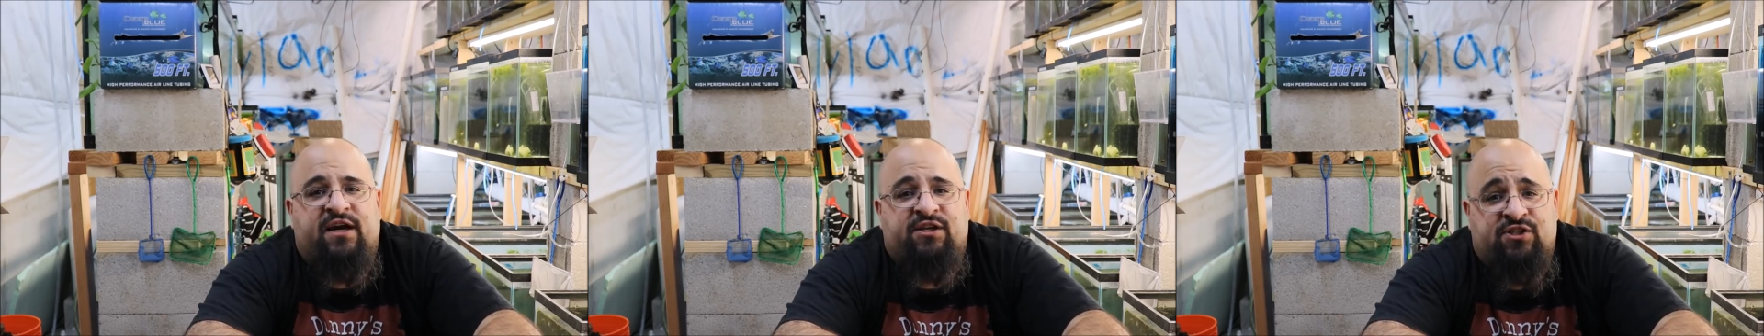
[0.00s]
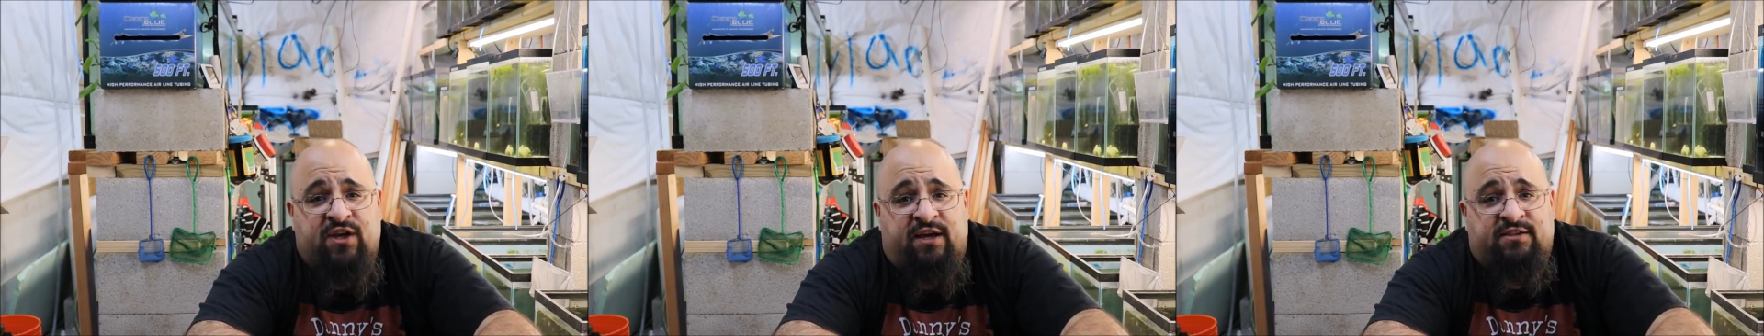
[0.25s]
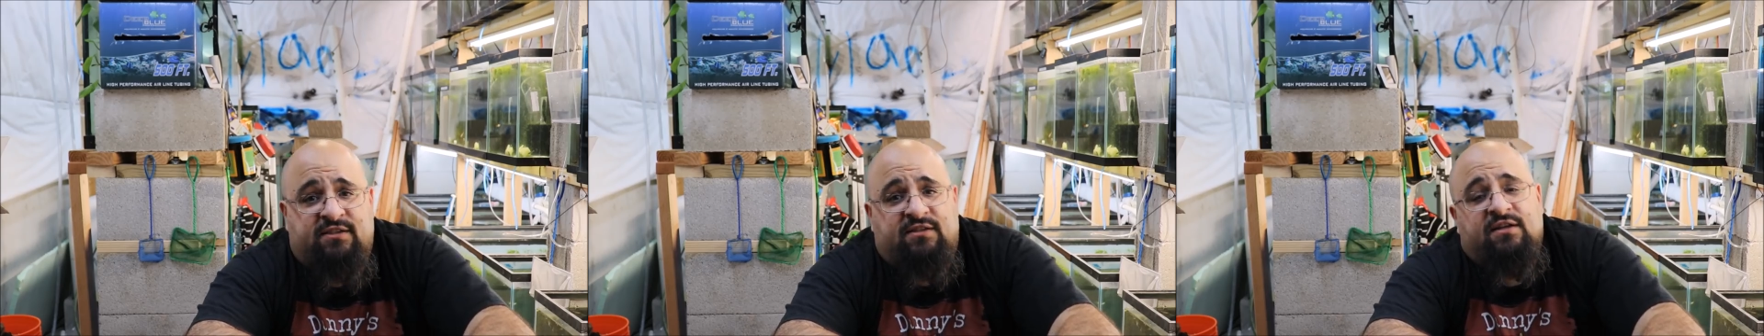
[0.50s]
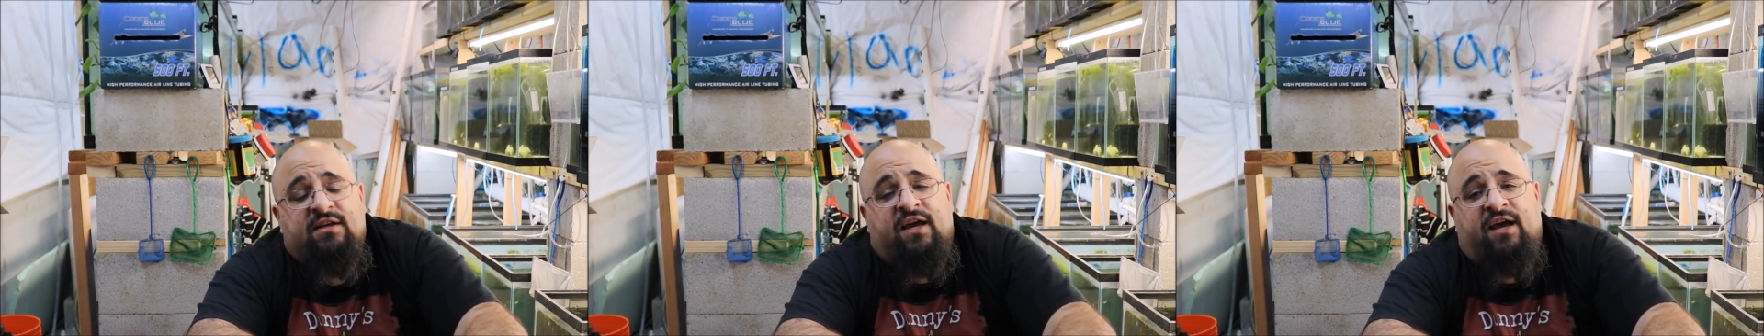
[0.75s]
digest
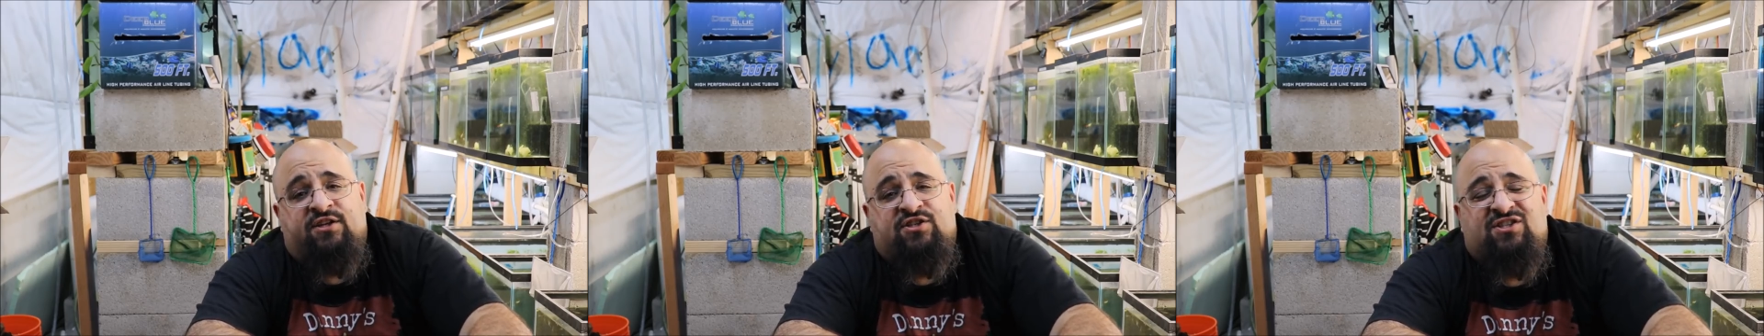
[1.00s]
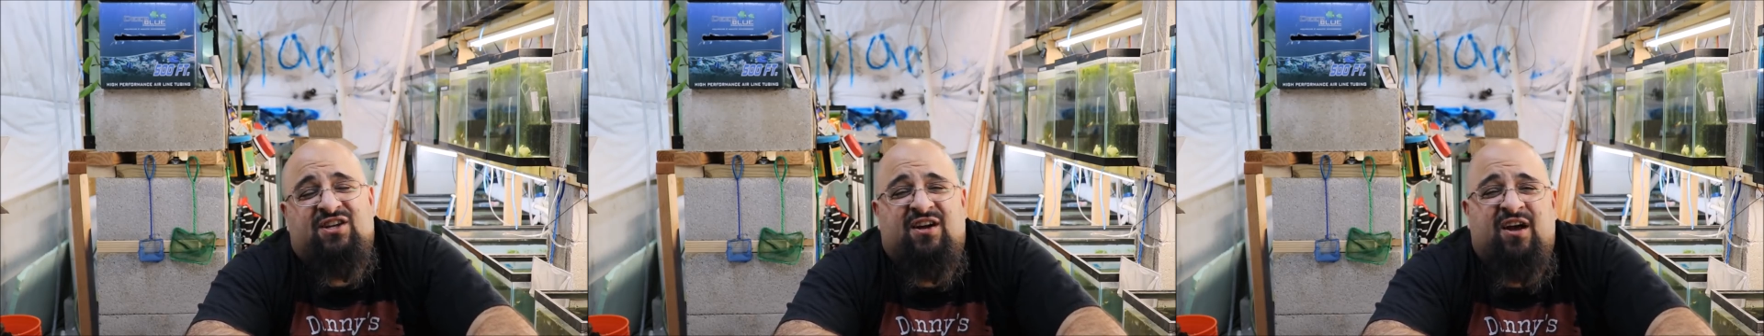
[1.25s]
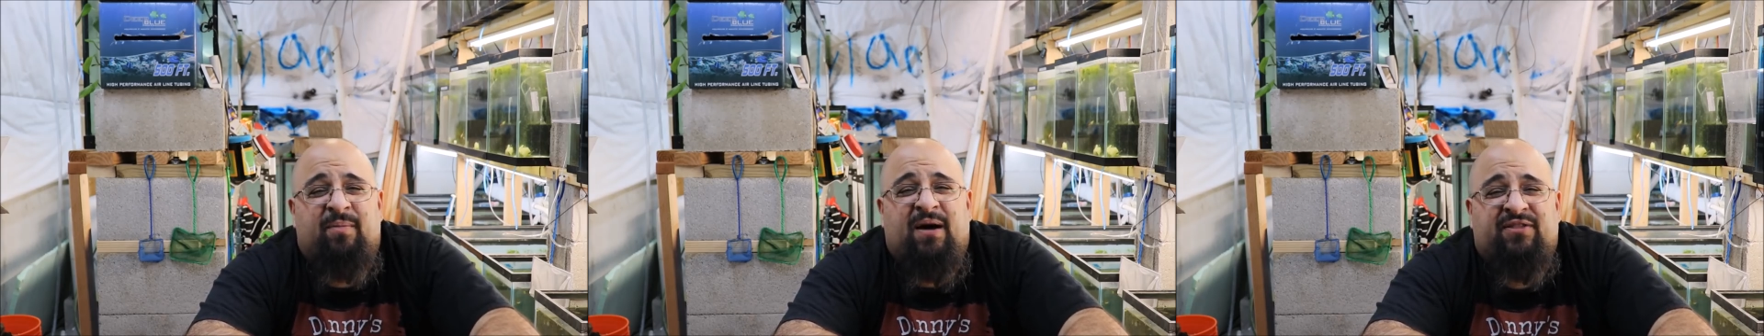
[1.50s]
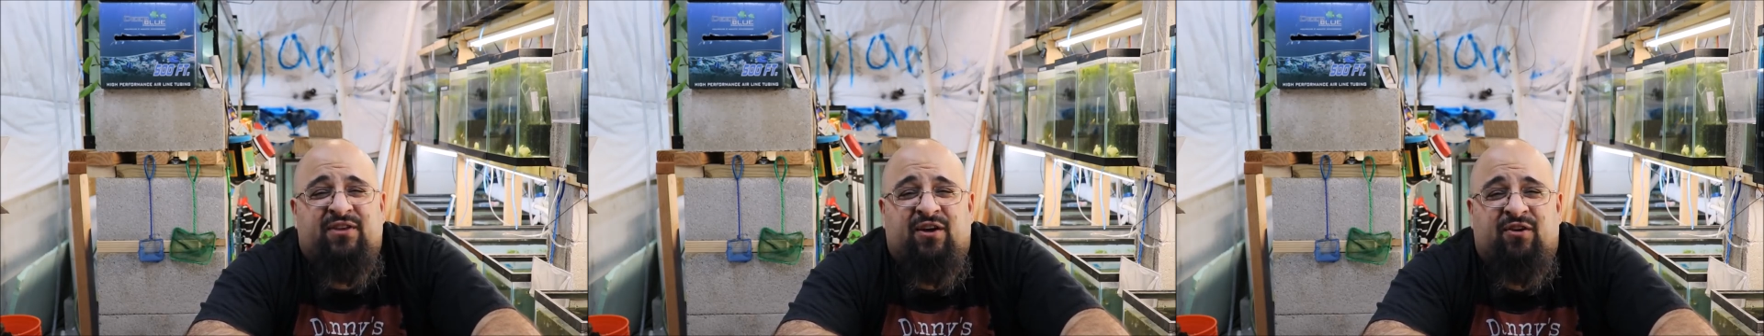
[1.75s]
and it's just going to come
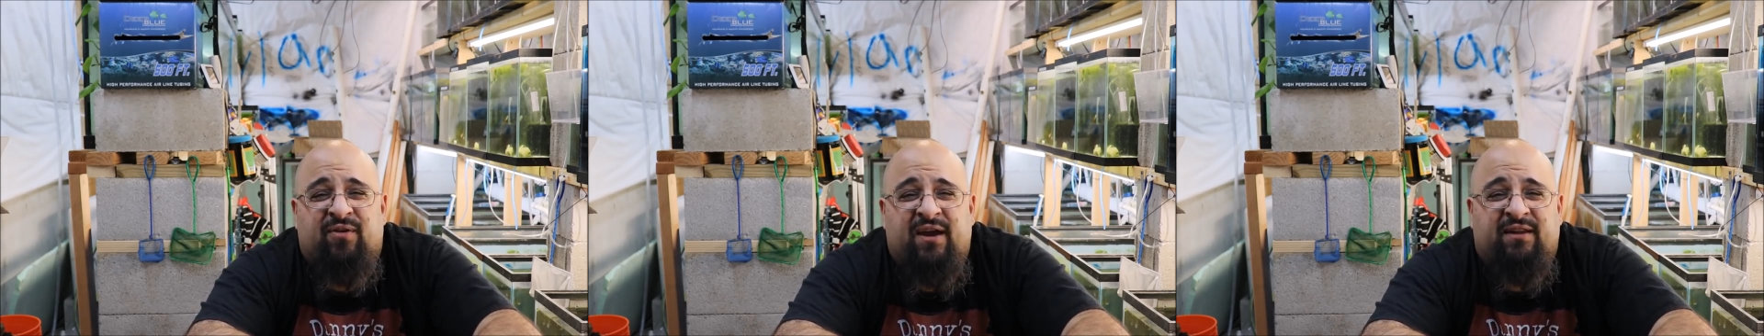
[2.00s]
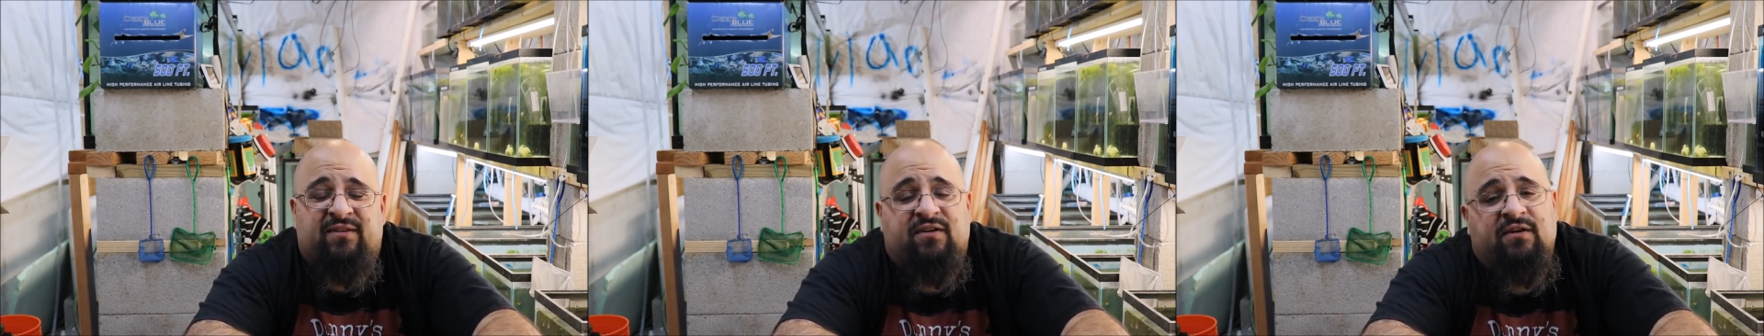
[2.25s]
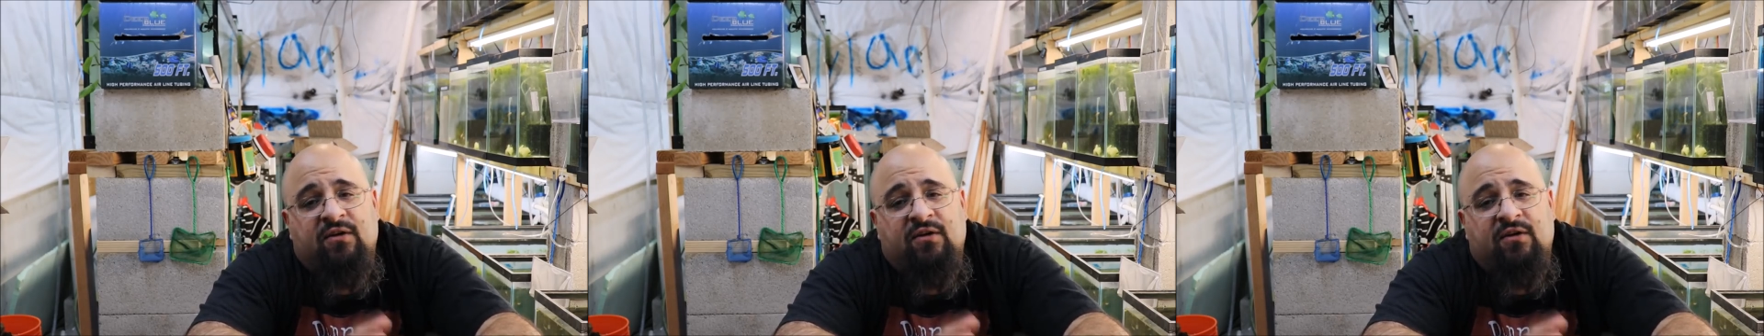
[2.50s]
out the other end?